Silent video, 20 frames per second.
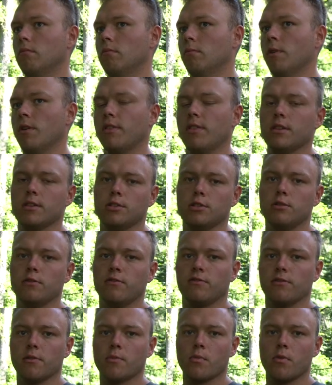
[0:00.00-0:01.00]
with this new
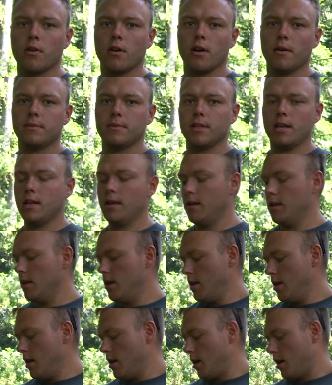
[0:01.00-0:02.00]
firmware update
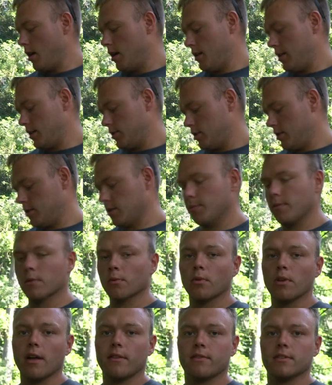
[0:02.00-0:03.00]
uh, that's just
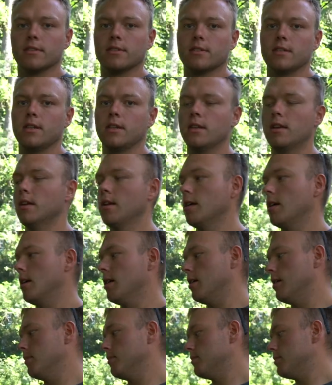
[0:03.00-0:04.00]
something we'll have to see
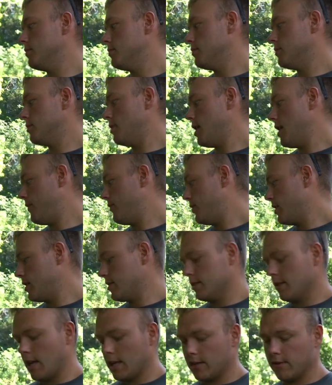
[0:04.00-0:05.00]
um, so yeah if you
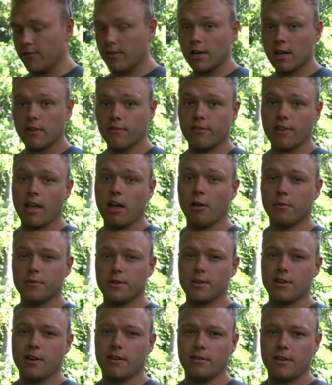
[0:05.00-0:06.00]
guys liked the video if it
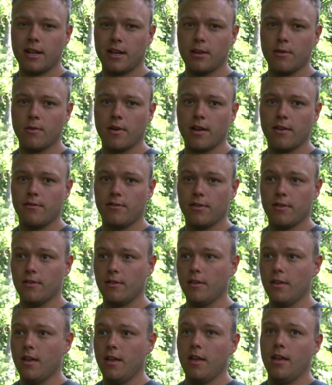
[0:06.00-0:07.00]
helped you out in any way if you
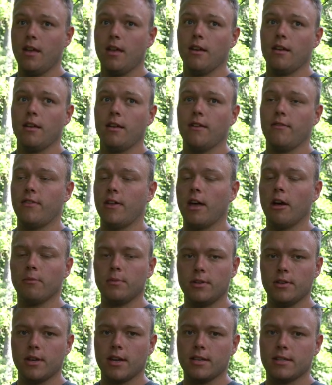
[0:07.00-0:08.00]
if it
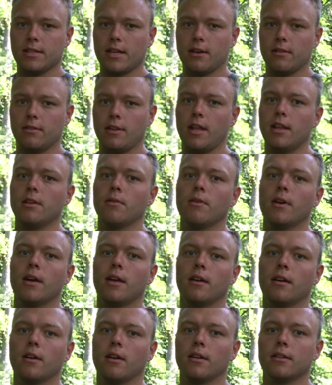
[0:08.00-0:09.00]
helped you guys out in any
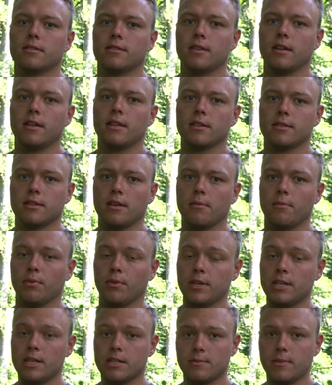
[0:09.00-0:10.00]
way on setting this up
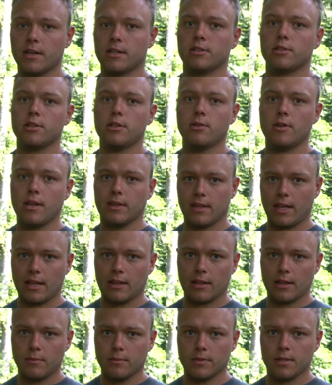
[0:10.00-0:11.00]
please make sure you hit
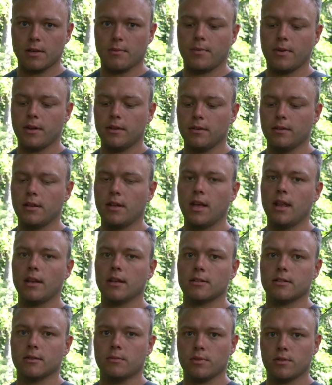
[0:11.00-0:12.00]
that thumbs up button and
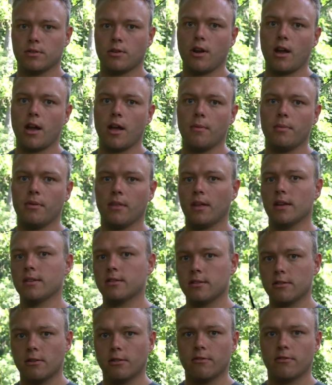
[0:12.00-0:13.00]
to subscribe let
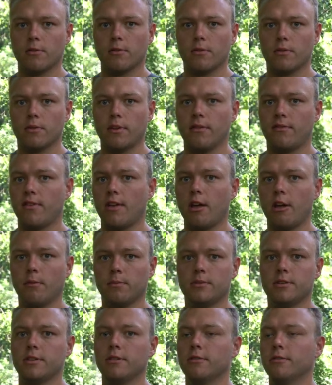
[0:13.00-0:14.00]
us know if it, if it
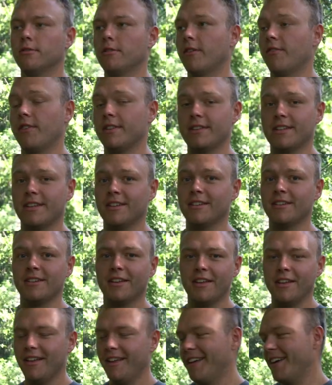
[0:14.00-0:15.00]
helped you if it didn't
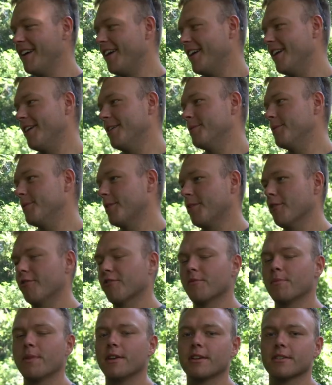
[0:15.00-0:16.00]
um, and go
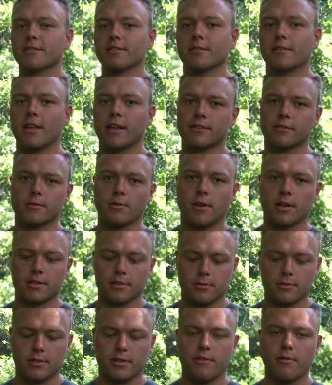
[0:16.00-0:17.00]
from there so thanks for
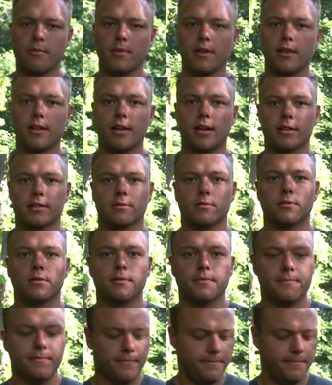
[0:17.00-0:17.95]
watching we'll see you by the next one